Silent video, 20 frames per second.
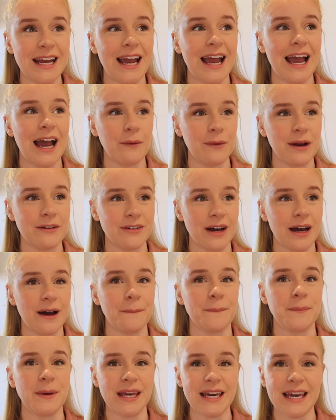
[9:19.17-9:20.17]

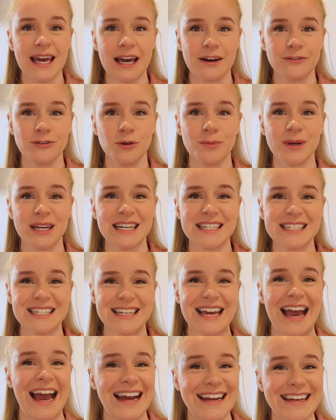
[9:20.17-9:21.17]
However, be careful because
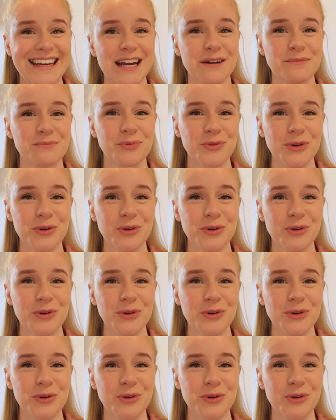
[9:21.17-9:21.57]
it can get